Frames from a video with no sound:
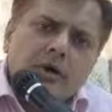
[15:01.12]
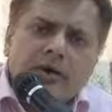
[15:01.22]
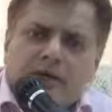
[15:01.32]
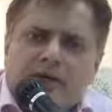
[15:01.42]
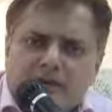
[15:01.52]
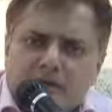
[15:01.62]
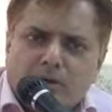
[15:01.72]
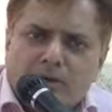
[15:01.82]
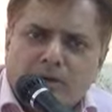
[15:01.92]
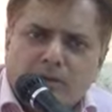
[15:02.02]
to get interest
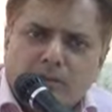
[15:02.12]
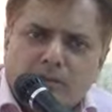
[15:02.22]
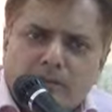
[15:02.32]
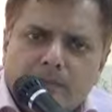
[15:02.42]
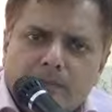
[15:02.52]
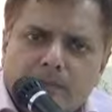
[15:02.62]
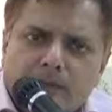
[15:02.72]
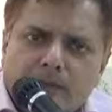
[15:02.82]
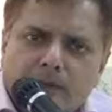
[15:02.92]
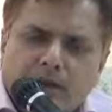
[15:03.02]
on it.
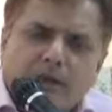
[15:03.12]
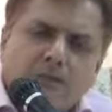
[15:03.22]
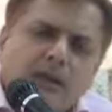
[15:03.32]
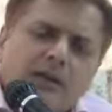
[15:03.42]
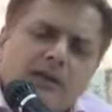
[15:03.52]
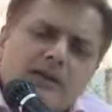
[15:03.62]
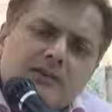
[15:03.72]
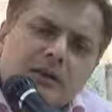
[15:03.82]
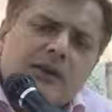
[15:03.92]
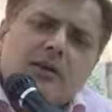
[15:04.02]
But
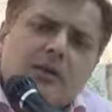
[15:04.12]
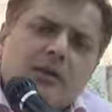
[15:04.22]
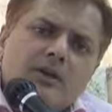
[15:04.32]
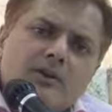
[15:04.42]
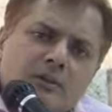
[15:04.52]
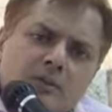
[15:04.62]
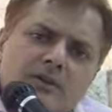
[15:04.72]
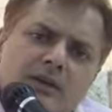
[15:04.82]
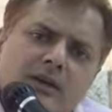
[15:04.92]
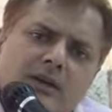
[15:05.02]
his 1 crore is
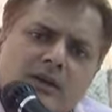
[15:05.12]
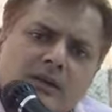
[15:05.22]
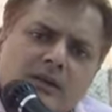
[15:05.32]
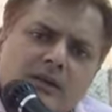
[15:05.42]
frozen